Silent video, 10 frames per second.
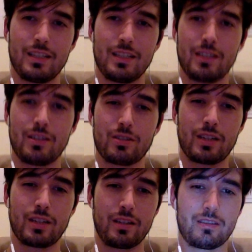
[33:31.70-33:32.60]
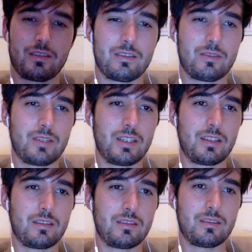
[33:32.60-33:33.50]
Okay. Well,
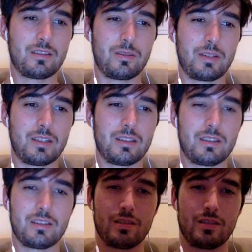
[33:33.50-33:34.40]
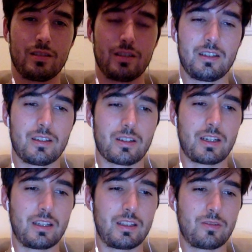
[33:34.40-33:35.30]
oh well. Okay,
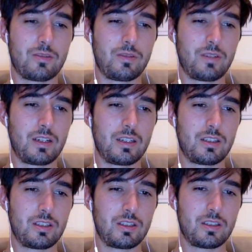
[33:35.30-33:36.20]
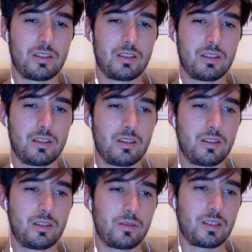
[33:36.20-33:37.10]
let's refresh.
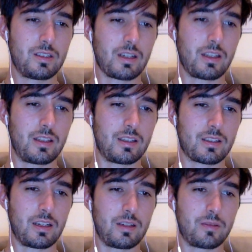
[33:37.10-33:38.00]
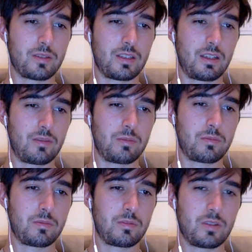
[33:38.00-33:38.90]
We still got this guy. We'll save him
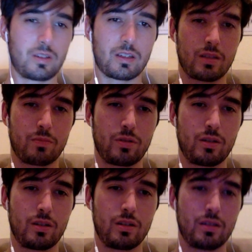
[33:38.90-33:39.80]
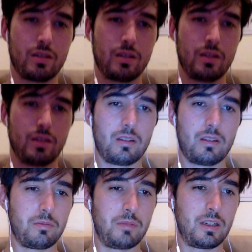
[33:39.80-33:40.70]
to our clipboard.
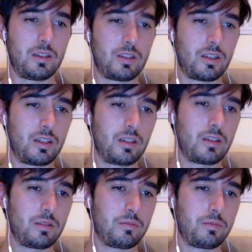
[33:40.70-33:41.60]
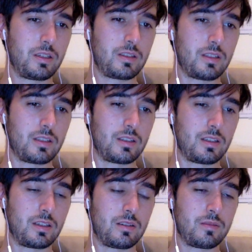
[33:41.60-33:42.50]
Manager. Paste this
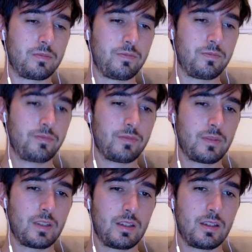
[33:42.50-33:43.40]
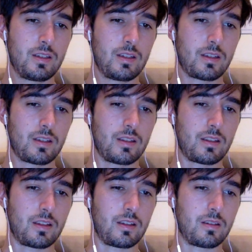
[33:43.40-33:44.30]
in. And
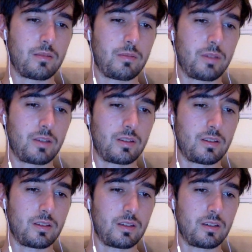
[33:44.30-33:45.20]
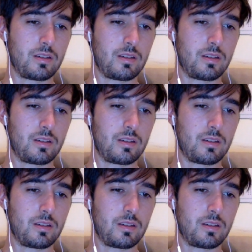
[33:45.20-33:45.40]
then paste this in.